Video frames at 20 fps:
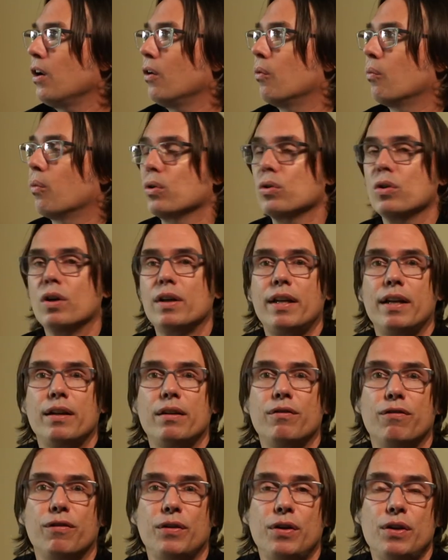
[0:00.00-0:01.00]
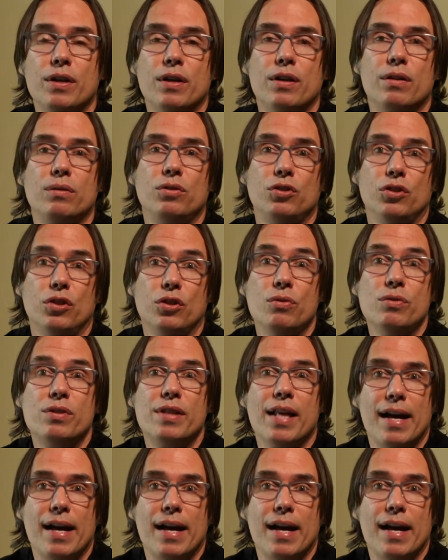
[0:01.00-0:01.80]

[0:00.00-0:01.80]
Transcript: we're looking for you to use